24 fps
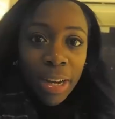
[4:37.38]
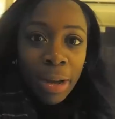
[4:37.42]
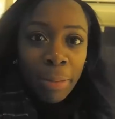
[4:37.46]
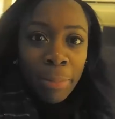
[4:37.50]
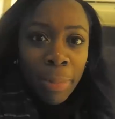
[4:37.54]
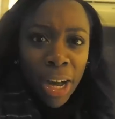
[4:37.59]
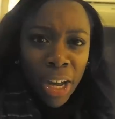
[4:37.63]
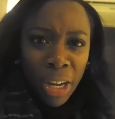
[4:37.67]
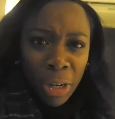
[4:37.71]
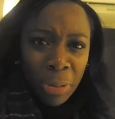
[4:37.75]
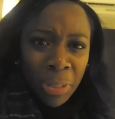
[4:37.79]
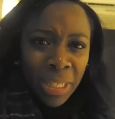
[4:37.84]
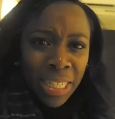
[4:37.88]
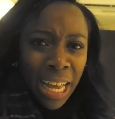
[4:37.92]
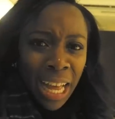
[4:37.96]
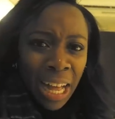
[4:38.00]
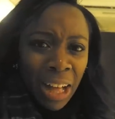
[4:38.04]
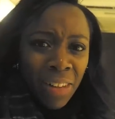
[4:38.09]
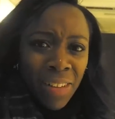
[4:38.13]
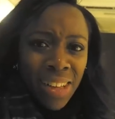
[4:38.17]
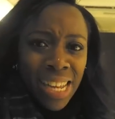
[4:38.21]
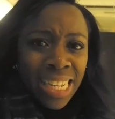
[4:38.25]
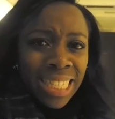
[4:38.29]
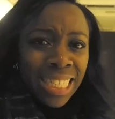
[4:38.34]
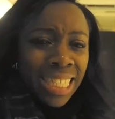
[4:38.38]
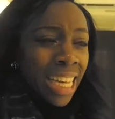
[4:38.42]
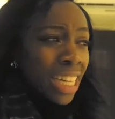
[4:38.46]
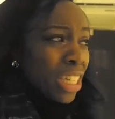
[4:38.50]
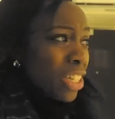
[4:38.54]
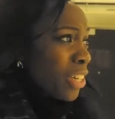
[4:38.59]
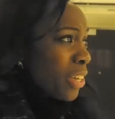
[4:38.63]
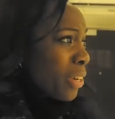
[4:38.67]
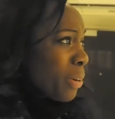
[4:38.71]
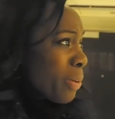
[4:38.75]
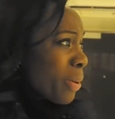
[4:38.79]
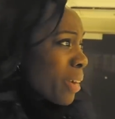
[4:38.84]
at my hotel. It's
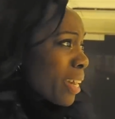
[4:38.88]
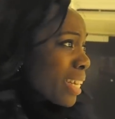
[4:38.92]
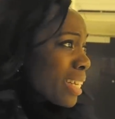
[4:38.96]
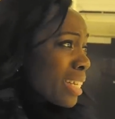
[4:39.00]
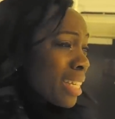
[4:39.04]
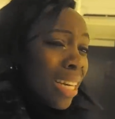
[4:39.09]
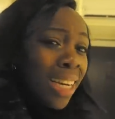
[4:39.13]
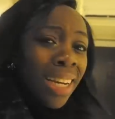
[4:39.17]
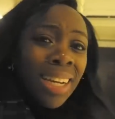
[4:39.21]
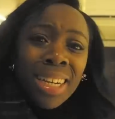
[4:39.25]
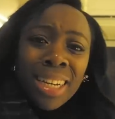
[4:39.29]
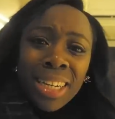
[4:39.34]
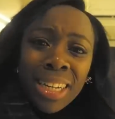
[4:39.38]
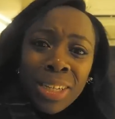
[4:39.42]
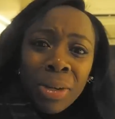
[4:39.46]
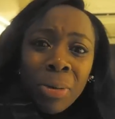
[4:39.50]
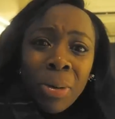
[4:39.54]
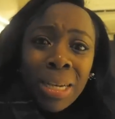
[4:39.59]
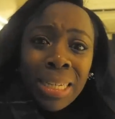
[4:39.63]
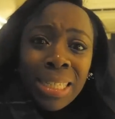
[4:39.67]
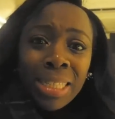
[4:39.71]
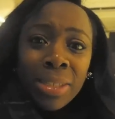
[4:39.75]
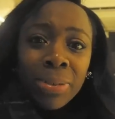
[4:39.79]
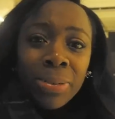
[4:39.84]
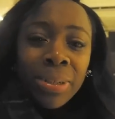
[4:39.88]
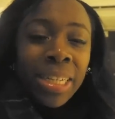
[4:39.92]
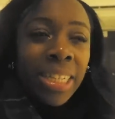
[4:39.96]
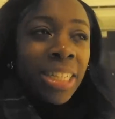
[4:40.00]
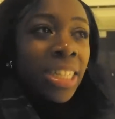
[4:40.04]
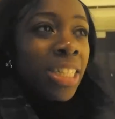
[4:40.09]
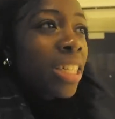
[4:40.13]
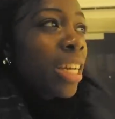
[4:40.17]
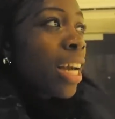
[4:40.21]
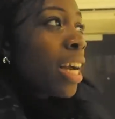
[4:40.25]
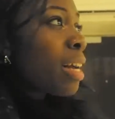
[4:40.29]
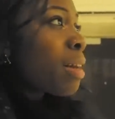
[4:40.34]
actually quite
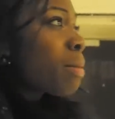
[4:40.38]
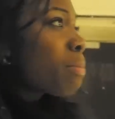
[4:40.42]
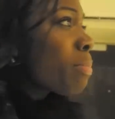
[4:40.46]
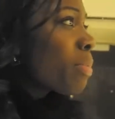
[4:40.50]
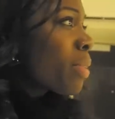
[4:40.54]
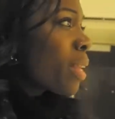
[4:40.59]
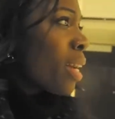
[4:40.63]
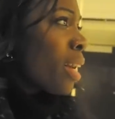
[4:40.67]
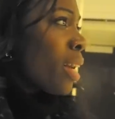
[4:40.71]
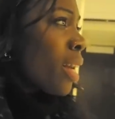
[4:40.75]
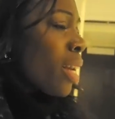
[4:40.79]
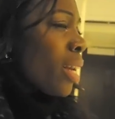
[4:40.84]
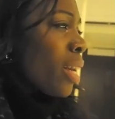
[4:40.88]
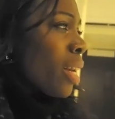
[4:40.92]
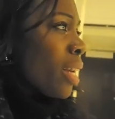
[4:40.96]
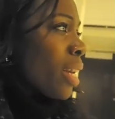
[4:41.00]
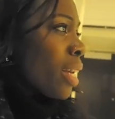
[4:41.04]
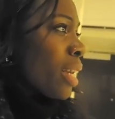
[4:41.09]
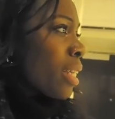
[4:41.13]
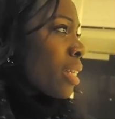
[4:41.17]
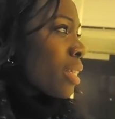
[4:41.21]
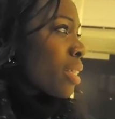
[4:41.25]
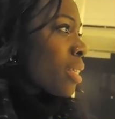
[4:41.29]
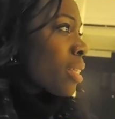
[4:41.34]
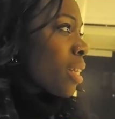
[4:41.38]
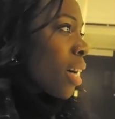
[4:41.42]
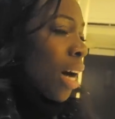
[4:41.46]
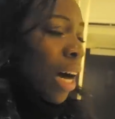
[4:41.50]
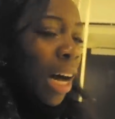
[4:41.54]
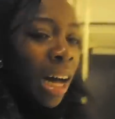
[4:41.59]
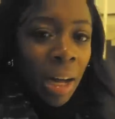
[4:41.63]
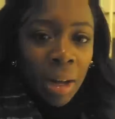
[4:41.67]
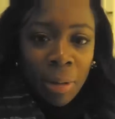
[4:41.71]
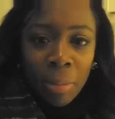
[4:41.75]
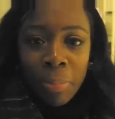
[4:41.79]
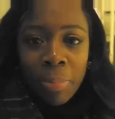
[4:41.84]
swish. It's the
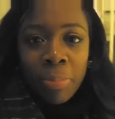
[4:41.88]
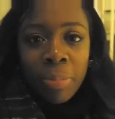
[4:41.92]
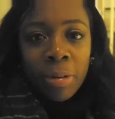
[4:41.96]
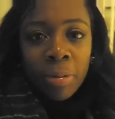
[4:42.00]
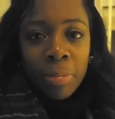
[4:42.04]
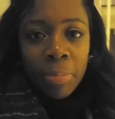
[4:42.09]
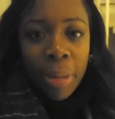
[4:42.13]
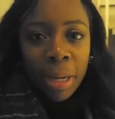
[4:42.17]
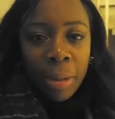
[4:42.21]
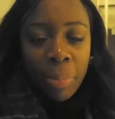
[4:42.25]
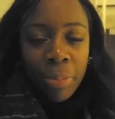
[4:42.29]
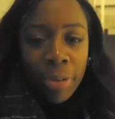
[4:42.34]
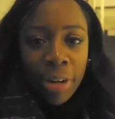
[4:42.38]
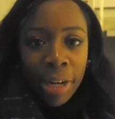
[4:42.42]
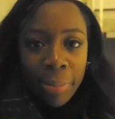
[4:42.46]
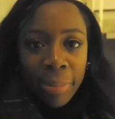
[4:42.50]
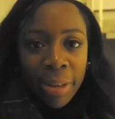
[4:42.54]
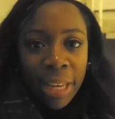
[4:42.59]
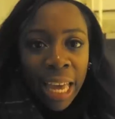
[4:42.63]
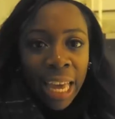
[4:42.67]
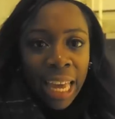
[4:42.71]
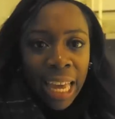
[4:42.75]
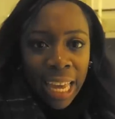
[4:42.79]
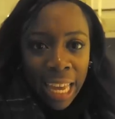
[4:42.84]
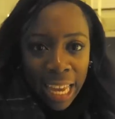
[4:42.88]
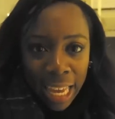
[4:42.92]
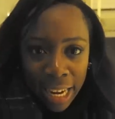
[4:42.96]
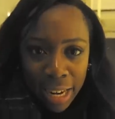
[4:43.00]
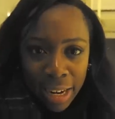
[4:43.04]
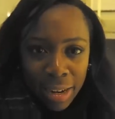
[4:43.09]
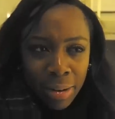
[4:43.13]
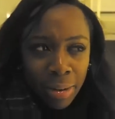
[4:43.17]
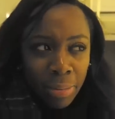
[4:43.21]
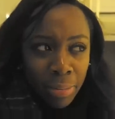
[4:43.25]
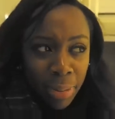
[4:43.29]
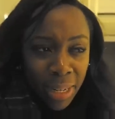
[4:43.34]
Hub by Premier
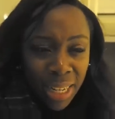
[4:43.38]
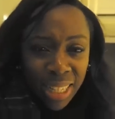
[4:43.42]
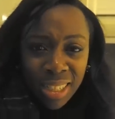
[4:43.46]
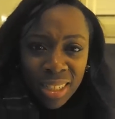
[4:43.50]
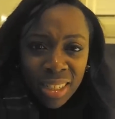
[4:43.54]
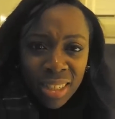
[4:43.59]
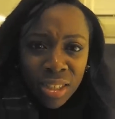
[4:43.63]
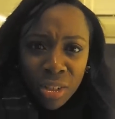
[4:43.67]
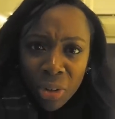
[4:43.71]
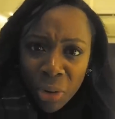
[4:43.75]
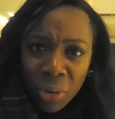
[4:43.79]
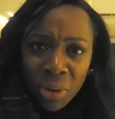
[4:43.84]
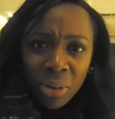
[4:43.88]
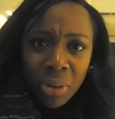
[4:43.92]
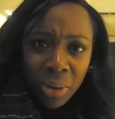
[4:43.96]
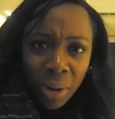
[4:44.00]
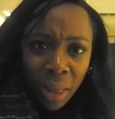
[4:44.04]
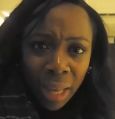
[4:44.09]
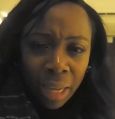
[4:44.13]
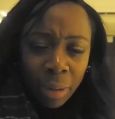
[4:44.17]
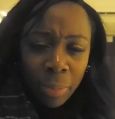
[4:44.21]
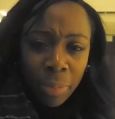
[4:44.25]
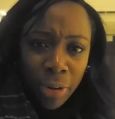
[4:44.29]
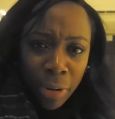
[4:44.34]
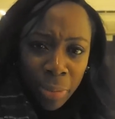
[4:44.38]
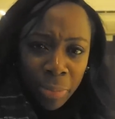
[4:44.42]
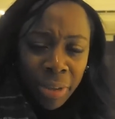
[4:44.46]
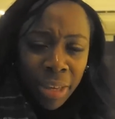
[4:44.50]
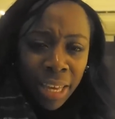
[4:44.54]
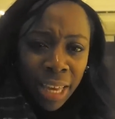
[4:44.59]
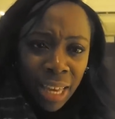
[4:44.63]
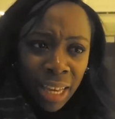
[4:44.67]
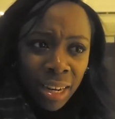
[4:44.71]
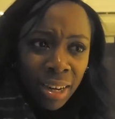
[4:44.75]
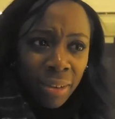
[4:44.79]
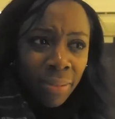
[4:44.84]
Inn, but it does not look like a
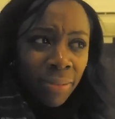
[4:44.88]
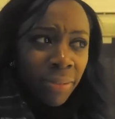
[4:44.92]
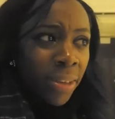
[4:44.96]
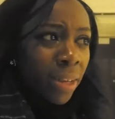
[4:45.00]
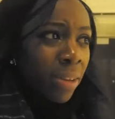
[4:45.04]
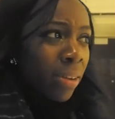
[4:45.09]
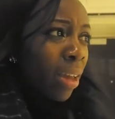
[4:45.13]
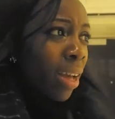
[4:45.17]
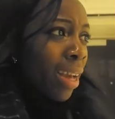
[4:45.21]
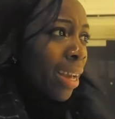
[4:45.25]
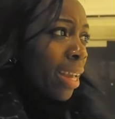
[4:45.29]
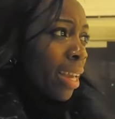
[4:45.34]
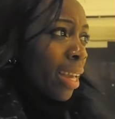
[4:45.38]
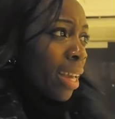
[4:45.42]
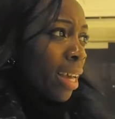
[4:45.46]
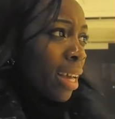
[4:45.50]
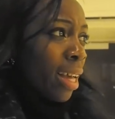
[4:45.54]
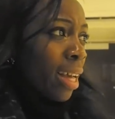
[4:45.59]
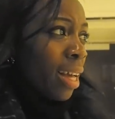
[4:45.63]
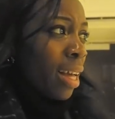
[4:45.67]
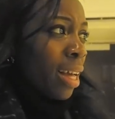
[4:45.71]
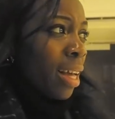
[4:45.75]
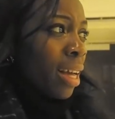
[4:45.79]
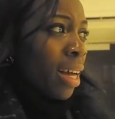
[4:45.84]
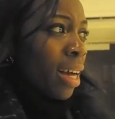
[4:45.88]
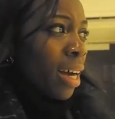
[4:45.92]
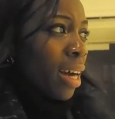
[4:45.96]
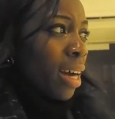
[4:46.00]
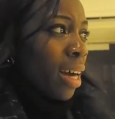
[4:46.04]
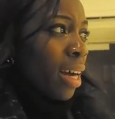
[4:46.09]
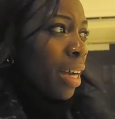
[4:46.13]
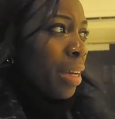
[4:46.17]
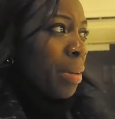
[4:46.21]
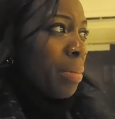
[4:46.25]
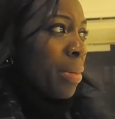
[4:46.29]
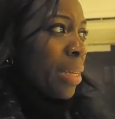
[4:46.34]
Premier Inn. I feel like
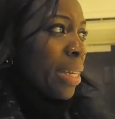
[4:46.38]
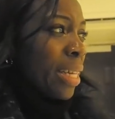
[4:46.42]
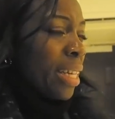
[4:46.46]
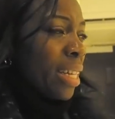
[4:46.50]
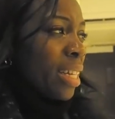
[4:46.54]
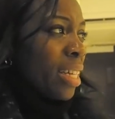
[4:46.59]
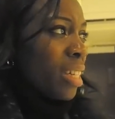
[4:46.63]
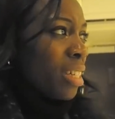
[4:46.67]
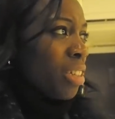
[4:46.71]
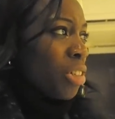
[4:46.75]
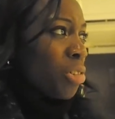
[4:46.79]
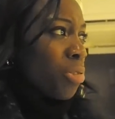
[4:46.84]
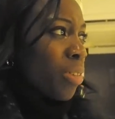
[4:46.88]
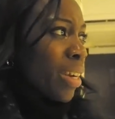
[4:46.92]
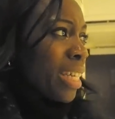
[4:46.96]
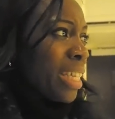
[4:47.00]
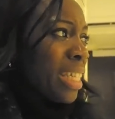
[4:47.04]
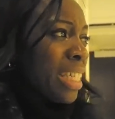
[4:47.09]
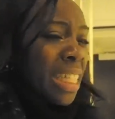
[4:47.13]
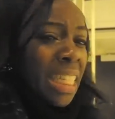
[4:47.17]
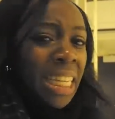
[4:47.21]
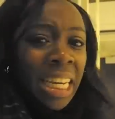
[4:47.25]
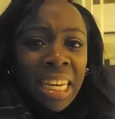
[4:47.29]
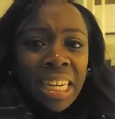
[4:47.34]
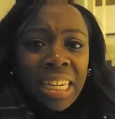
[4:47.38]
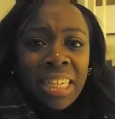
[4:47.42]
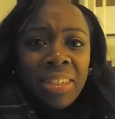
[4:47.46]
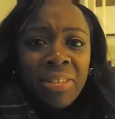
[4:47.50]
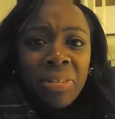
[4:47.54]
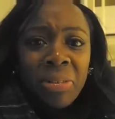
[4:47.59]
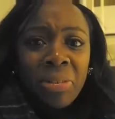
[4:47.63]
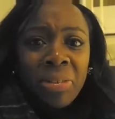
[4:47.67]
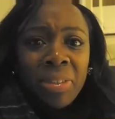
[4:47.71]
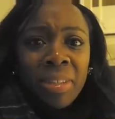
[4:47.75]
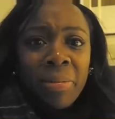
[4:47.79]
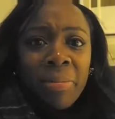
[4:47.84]
I'm in a trendy inn
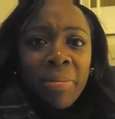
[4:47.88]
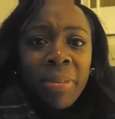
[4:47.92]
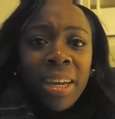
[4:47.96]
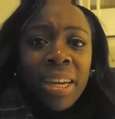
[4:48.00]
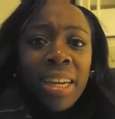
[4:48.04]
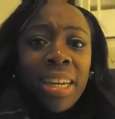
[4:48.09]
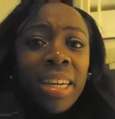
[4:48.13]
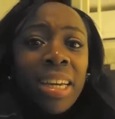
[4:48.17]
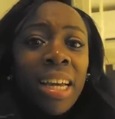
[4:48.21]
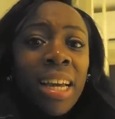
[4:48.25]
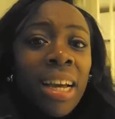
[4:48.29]
or something.